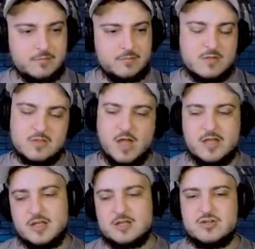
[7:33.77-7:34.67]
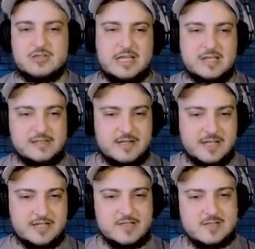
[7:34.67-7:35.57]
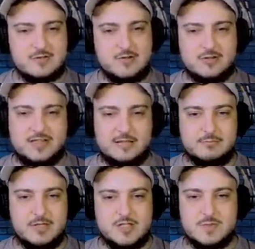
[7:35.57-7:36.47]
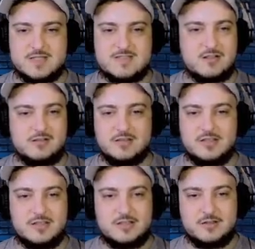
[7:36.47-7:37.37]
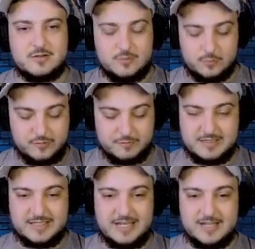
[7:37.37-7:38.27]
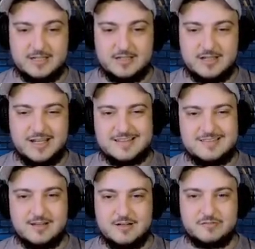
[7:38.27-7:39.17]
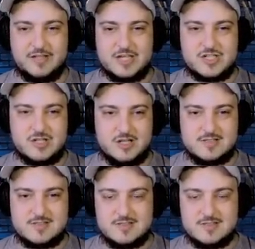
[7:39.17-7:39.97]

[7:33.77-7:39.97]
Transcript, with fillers: 983. So not that much, but still, we've been getting a ton of cash, guys